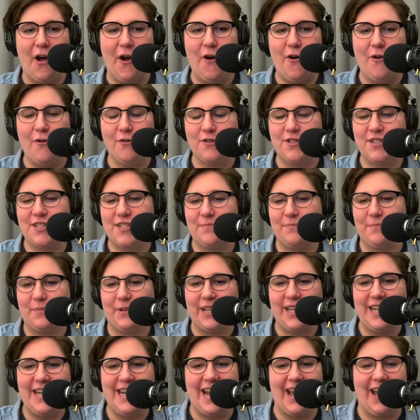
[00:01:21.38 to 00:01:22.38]
host,
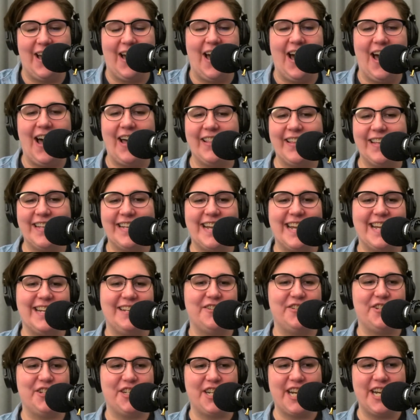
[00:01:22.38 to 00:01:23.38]
plenty of holiday
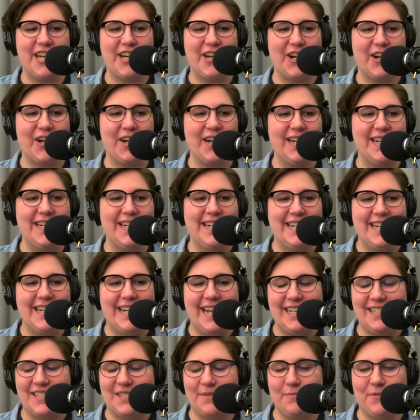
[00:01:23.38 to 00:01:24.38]
cheer,
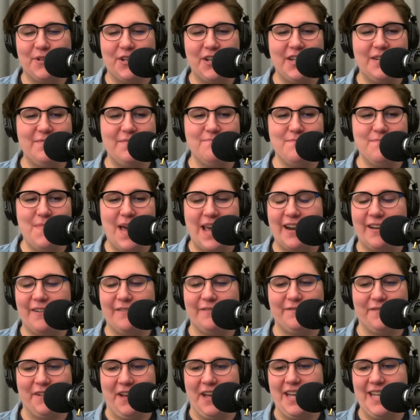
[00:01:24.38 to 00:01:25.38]
and some good meta
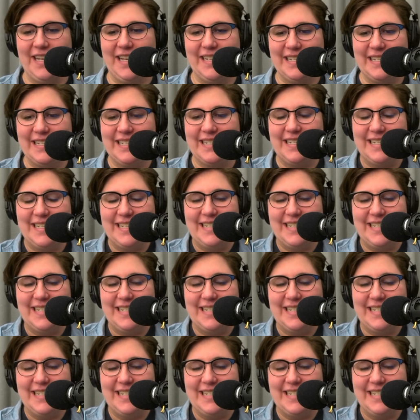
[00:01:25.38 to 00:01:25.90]
fun.